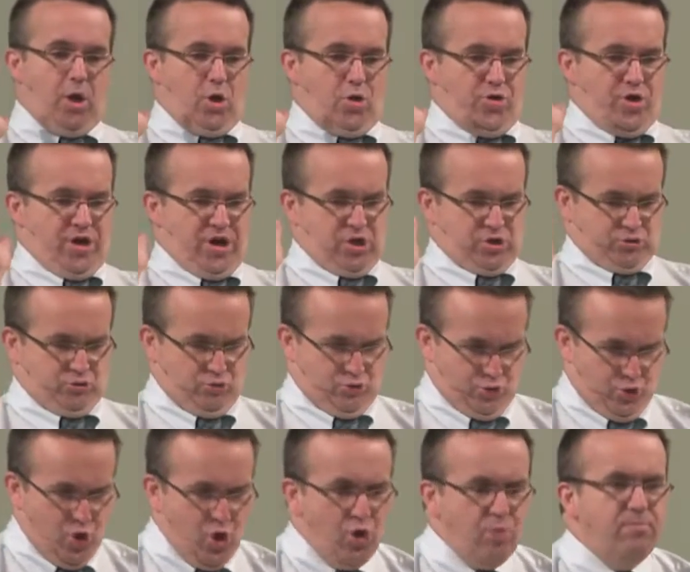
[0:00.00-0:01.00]
there is
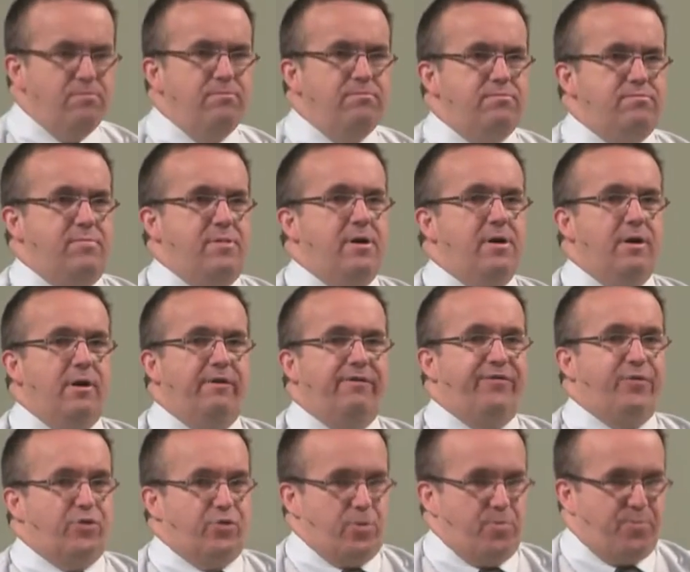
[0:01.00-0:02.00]
room
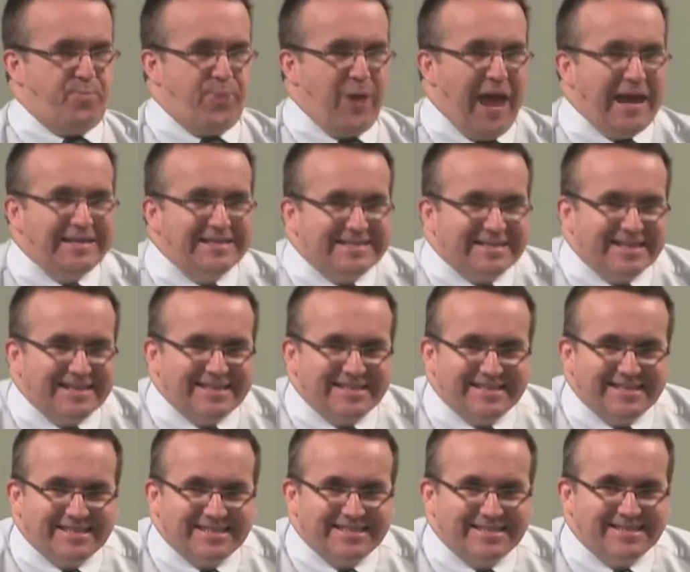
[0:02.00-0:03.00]
for
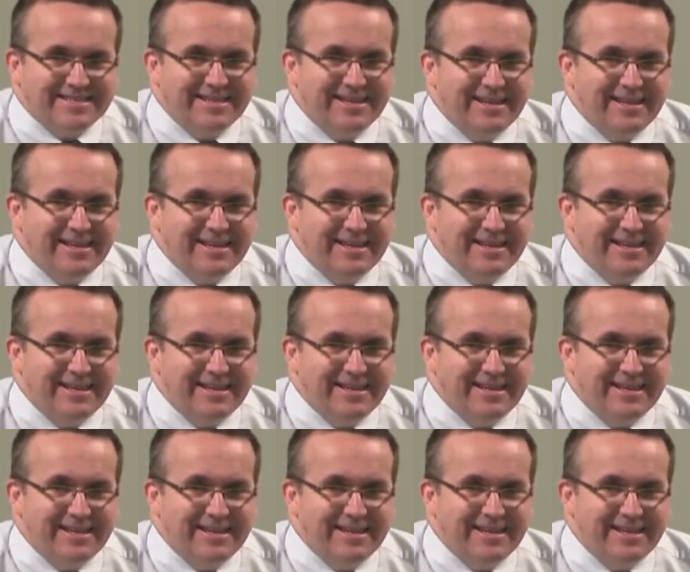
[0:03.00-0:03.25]
repentance.